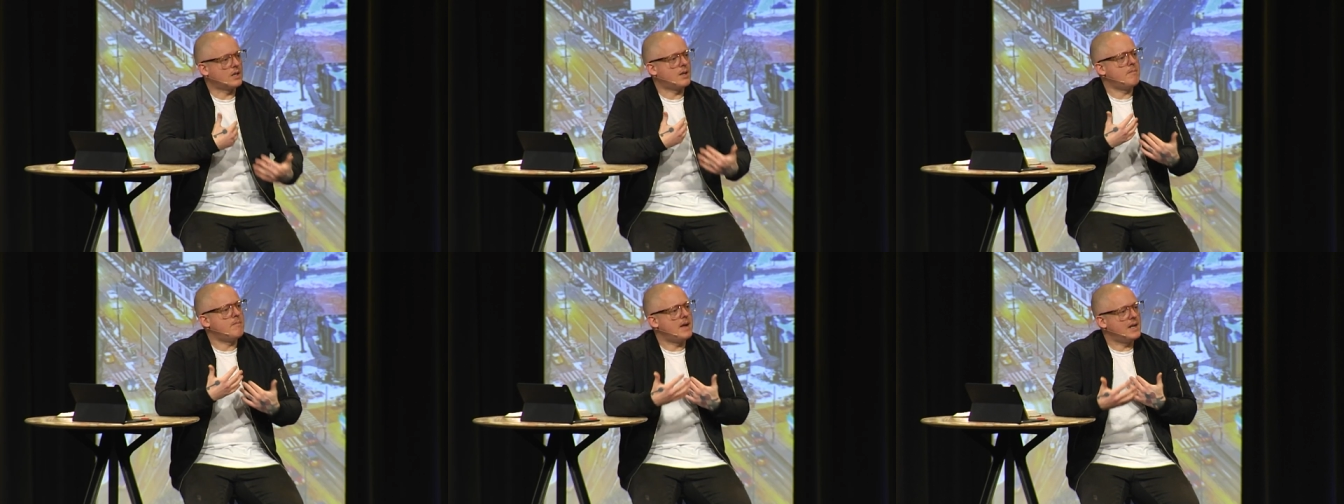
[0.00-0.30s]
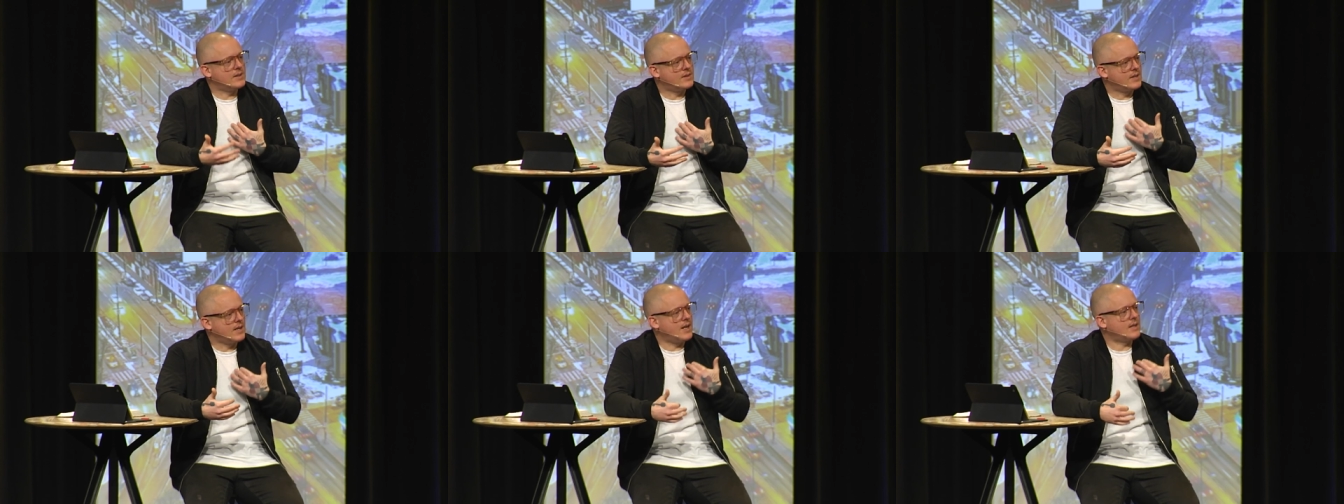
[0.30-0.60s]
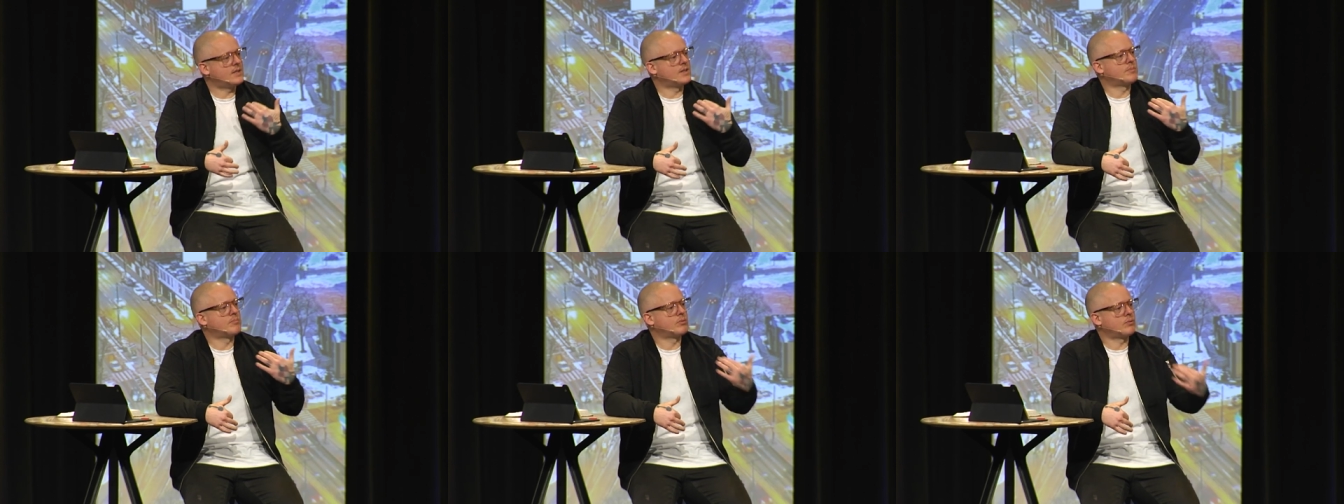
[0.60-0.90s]
lament
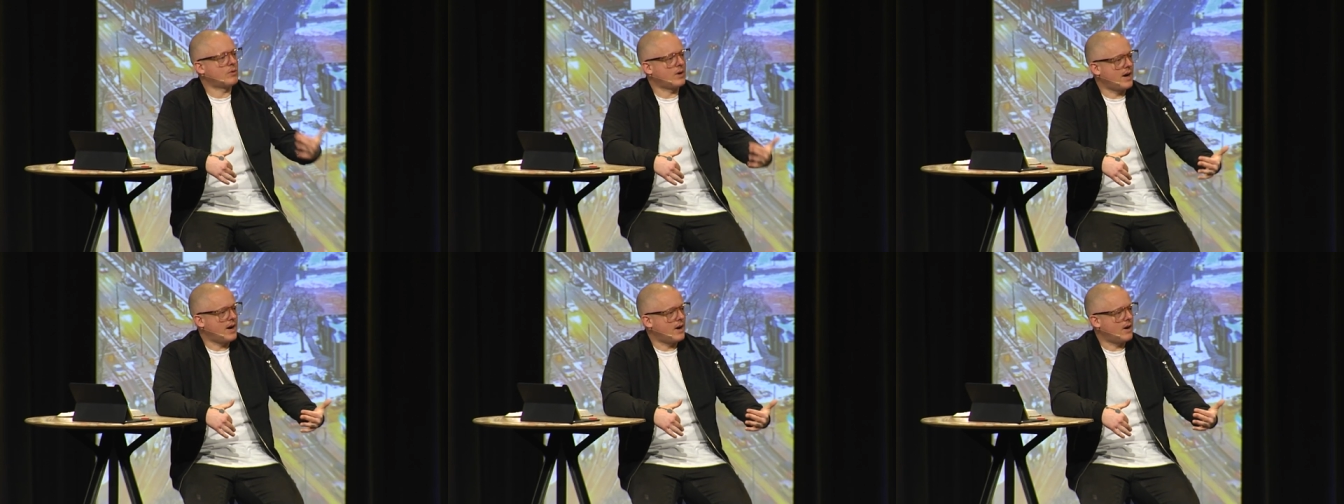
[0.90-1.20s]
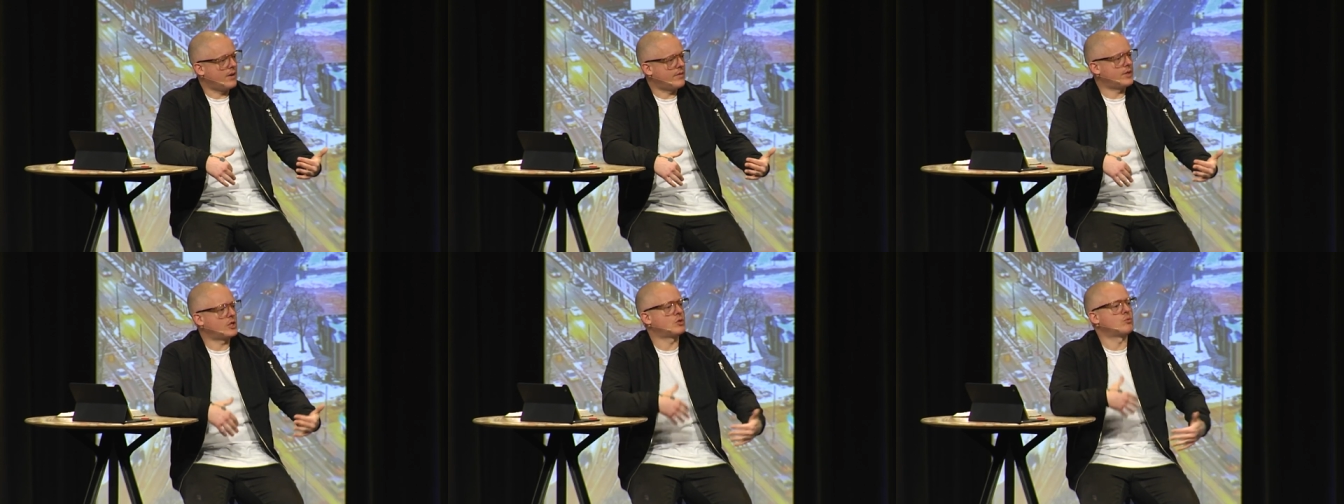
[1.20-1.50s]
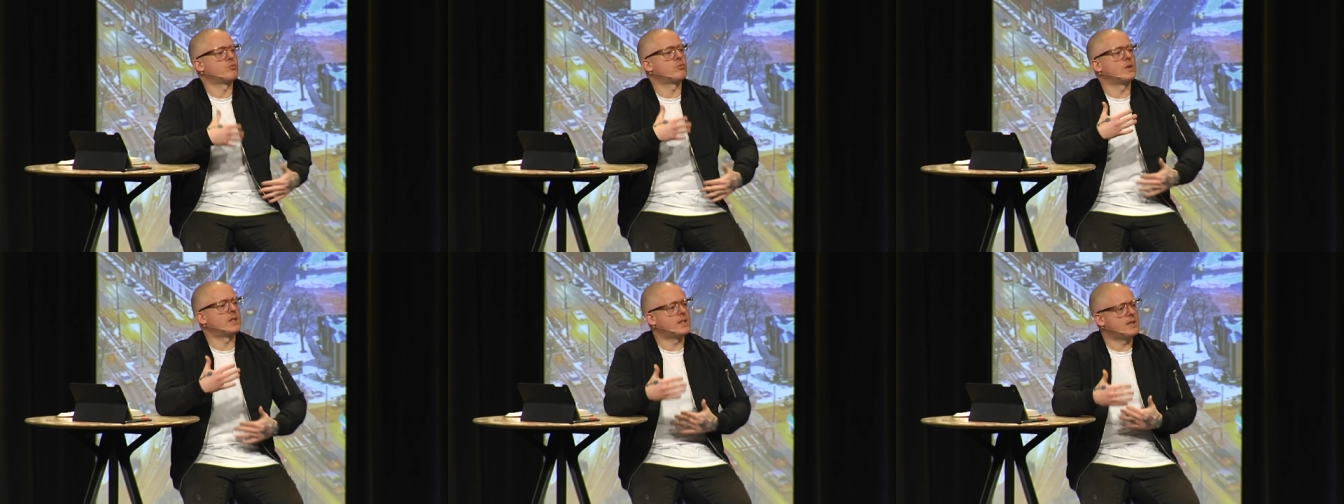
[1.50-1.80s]
as prayer,
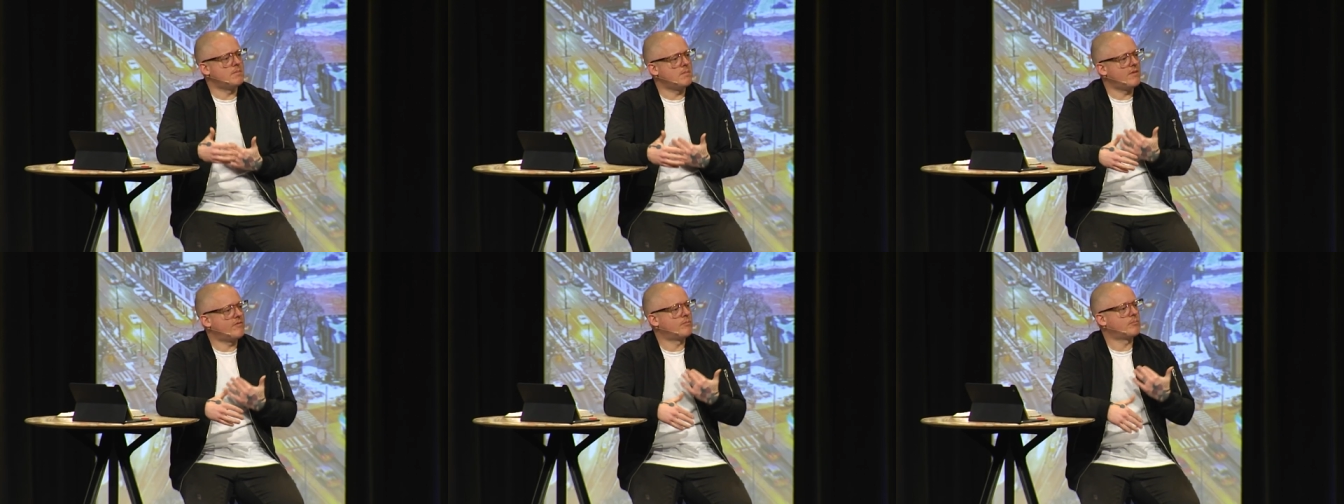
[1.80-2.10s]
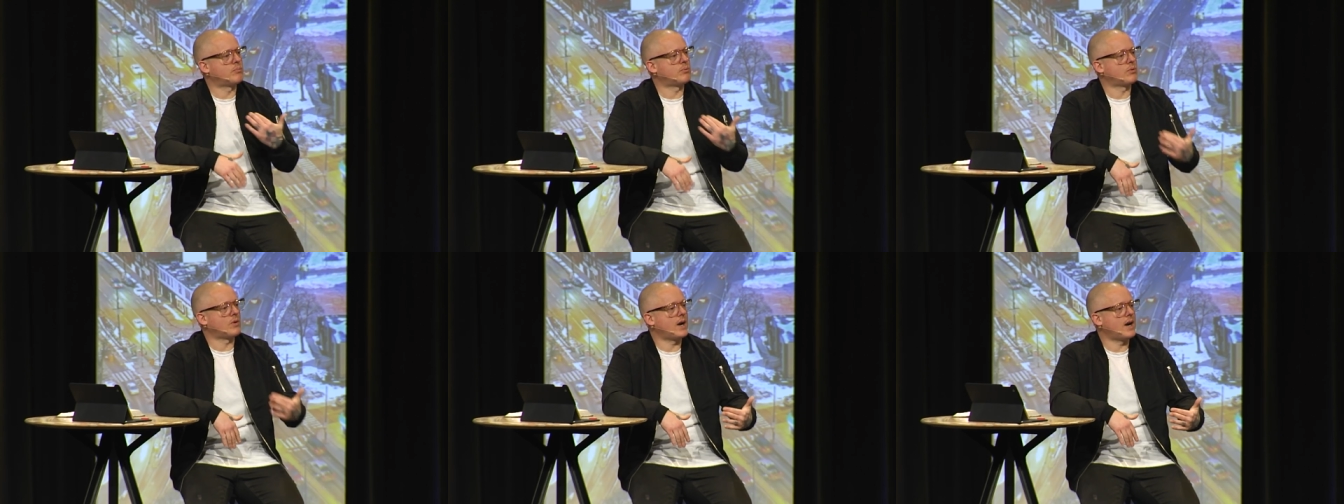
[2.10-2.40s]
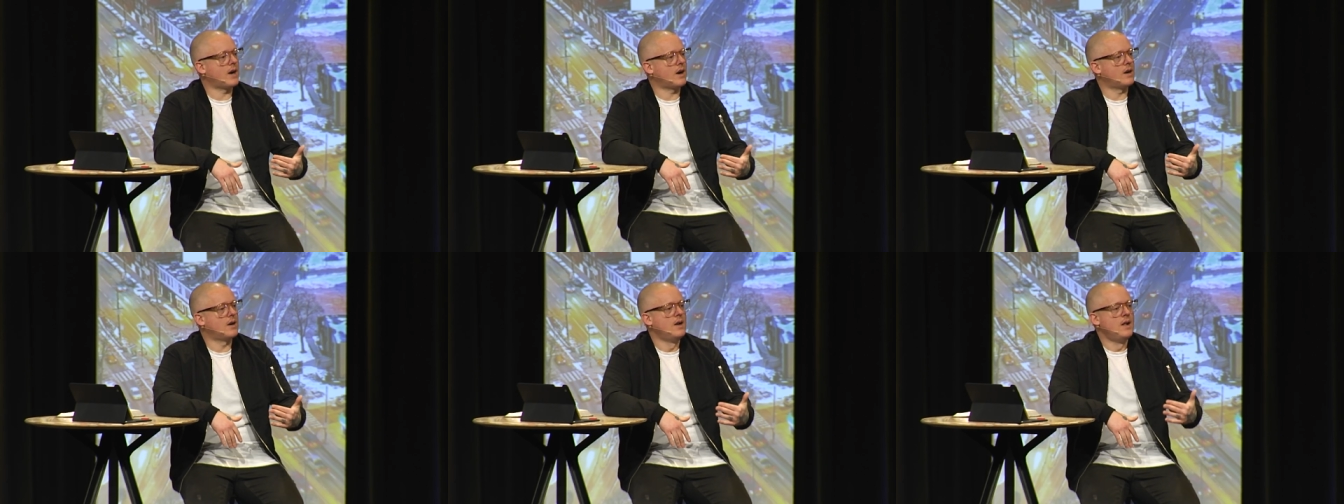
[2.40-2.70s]
this rhythm of
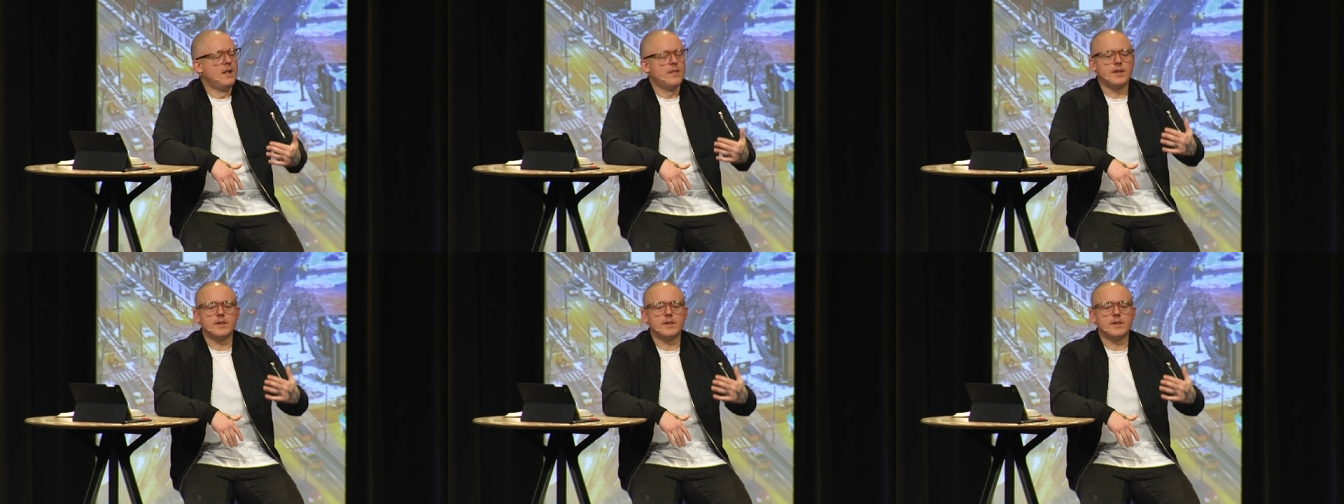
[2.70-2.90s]
prayer